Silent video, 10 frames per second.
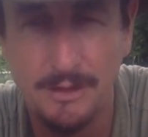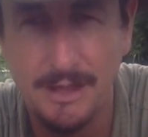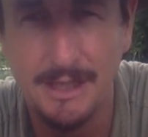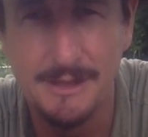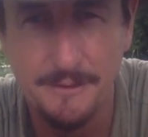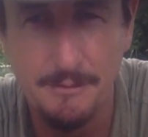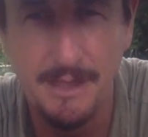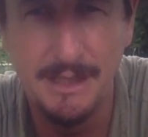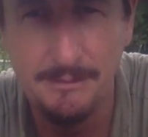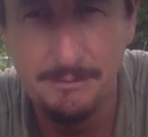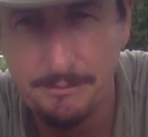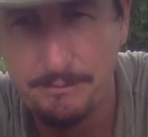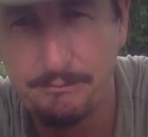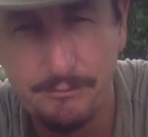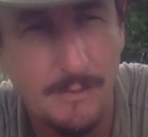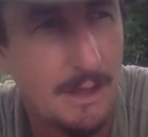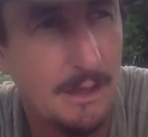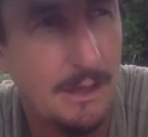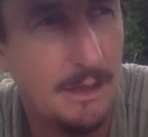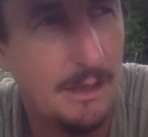things for me
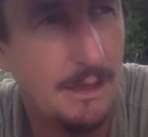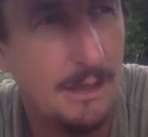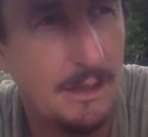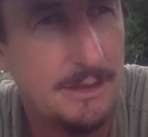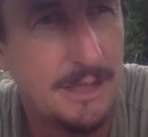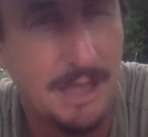to